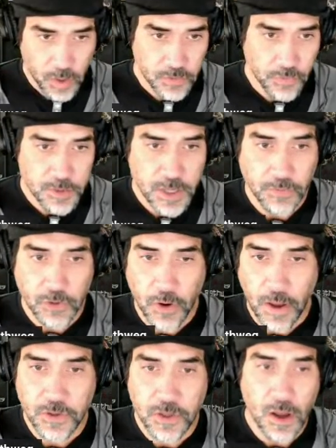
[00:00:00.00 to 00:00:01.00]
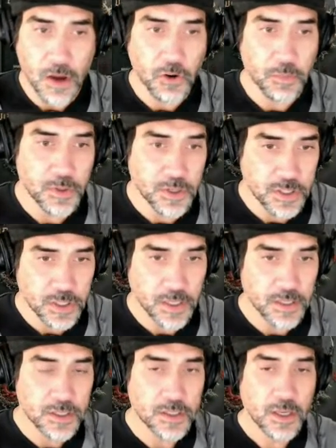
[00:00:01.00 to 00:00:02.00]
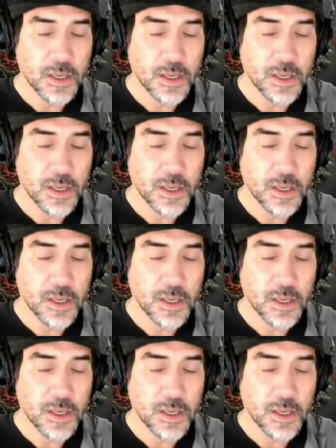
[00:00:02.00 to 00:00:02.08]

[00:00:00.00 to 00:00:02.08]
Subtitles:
from Chef Crafter Conqueror Book 6,